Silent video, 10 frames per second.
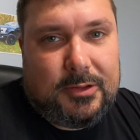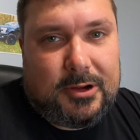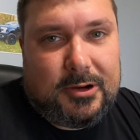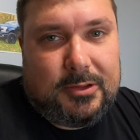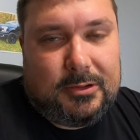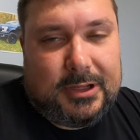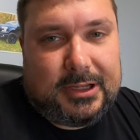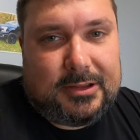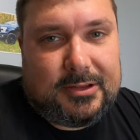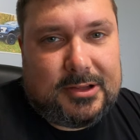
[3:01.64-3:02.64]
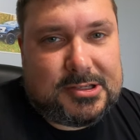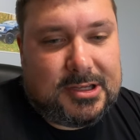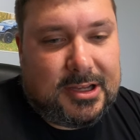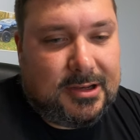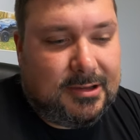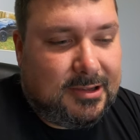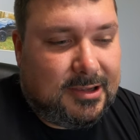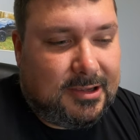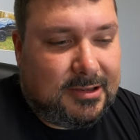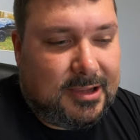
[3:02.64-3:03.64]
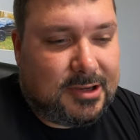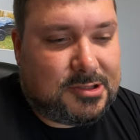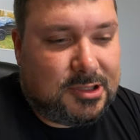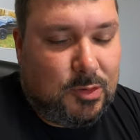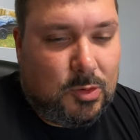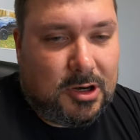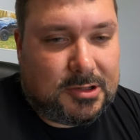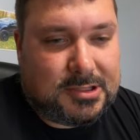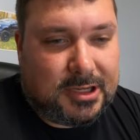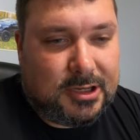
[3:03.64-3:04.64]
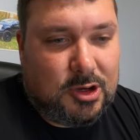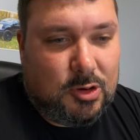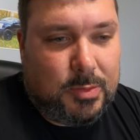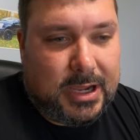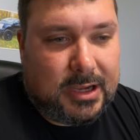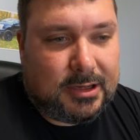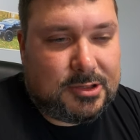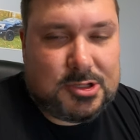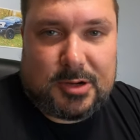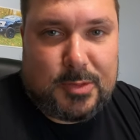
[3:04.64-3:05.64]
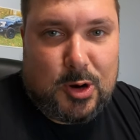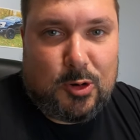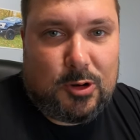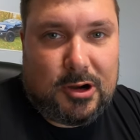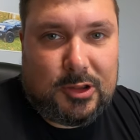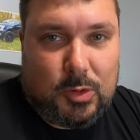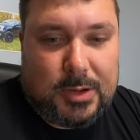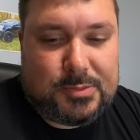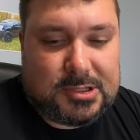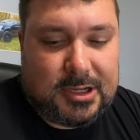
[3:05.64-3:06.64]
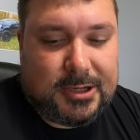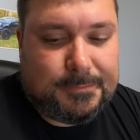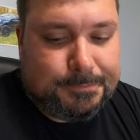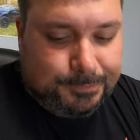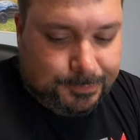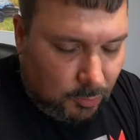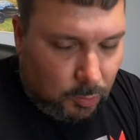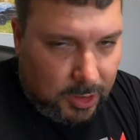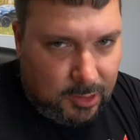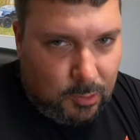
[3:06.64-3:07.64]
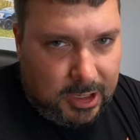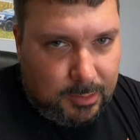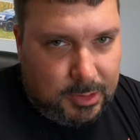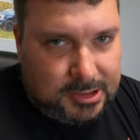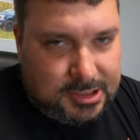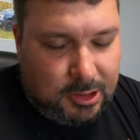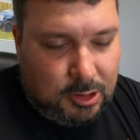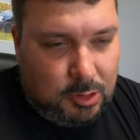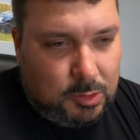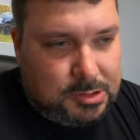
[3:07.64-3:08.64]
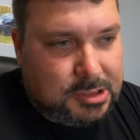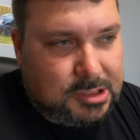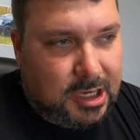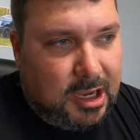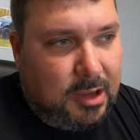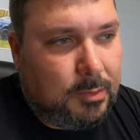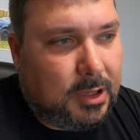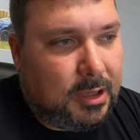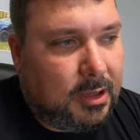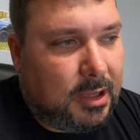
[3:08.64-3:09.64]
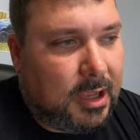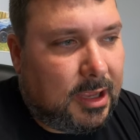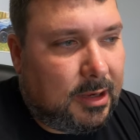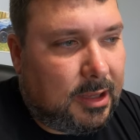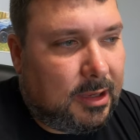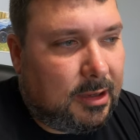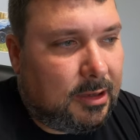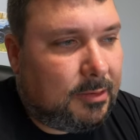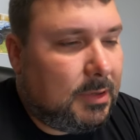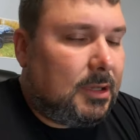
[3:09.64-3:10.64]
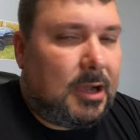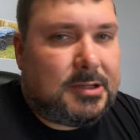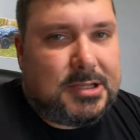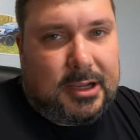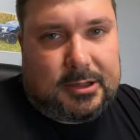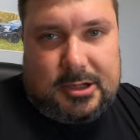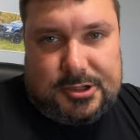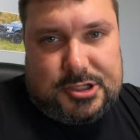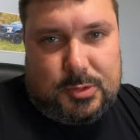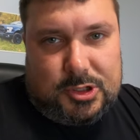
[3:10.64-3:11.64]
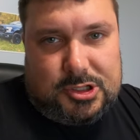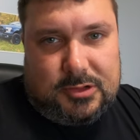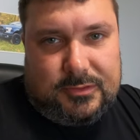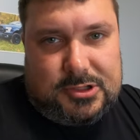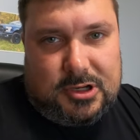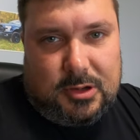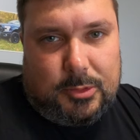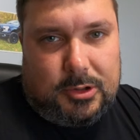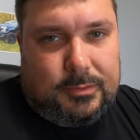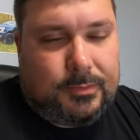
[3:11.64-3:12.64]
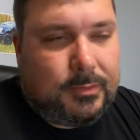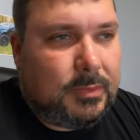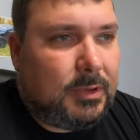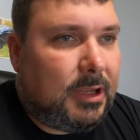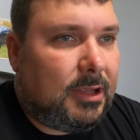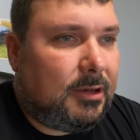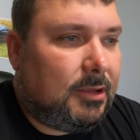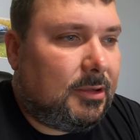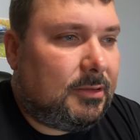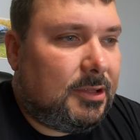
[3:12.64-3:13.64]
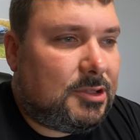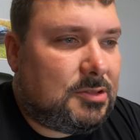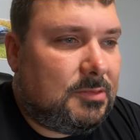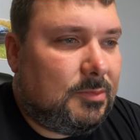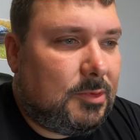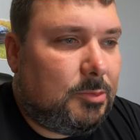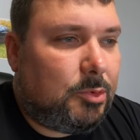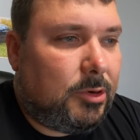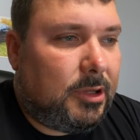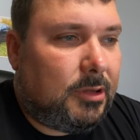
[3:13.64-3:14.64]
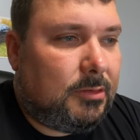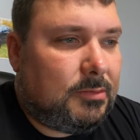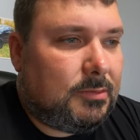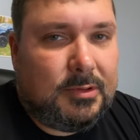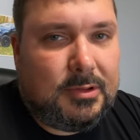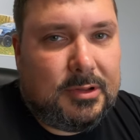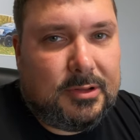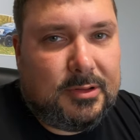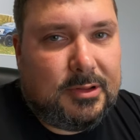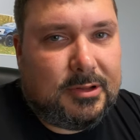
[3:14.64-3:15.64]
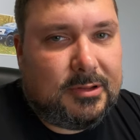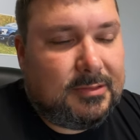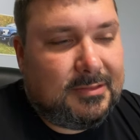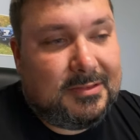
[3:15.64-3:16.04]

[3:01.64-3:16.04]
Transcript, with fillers: there, the link that they sent actually worked. I could go back and check my order on the website. And right away, because I knew it was a scam, it had a contact customer service number. And it's a pretty, the